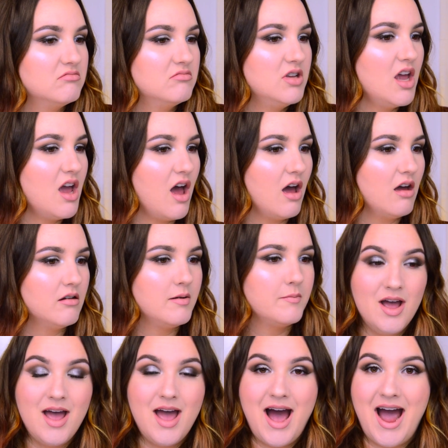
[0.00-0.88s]
Yeah.
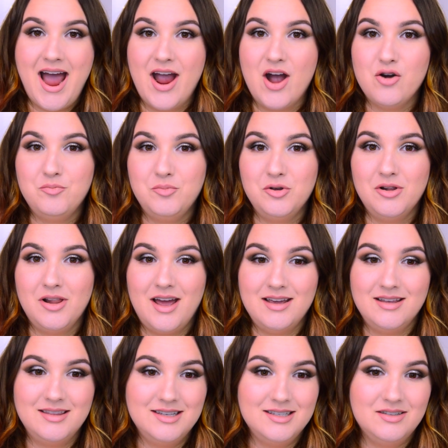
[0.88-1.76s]
I hope you
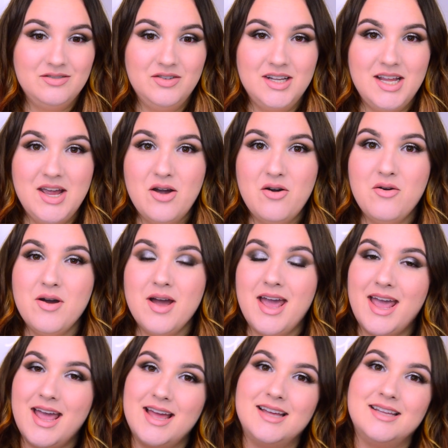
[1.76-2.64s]
liked this video,
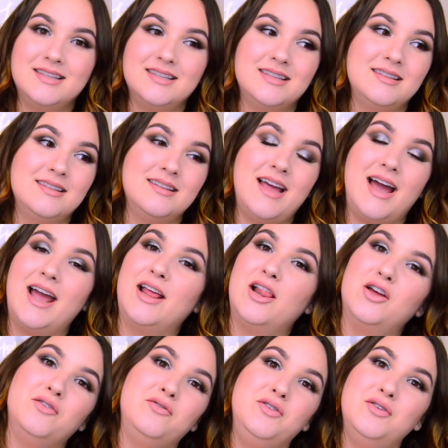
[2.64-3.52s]
and I
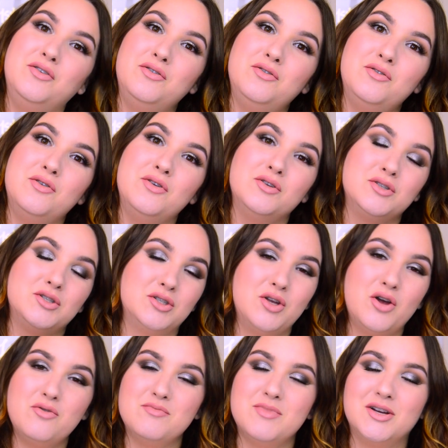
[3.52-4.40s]
love you
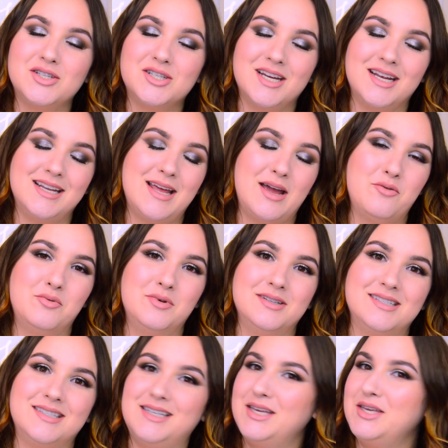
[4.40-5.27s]
so much, and I
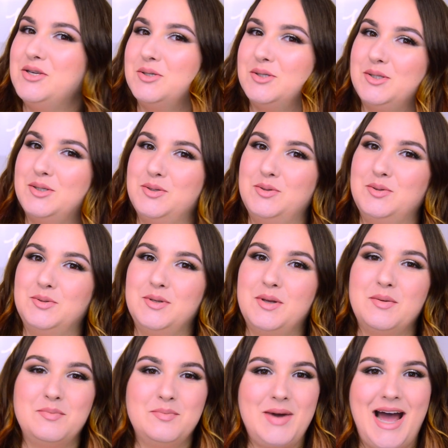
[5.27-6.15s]
will see you soon.
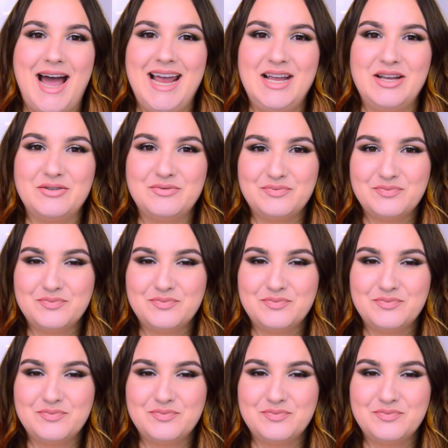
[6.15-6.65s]
Bye.